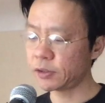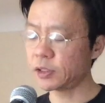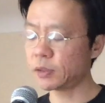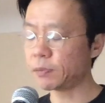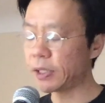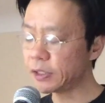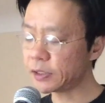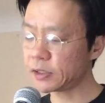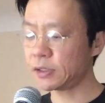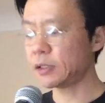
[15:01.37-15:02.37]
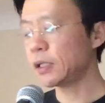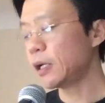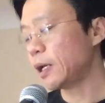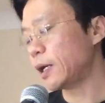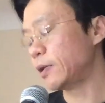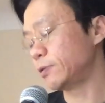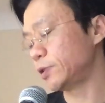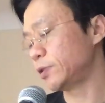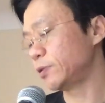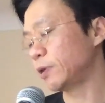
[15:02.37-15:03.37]
space, and
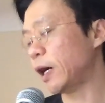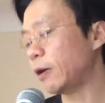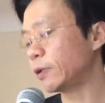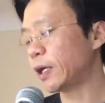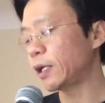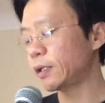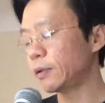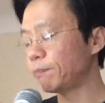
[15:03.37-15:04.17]
also how that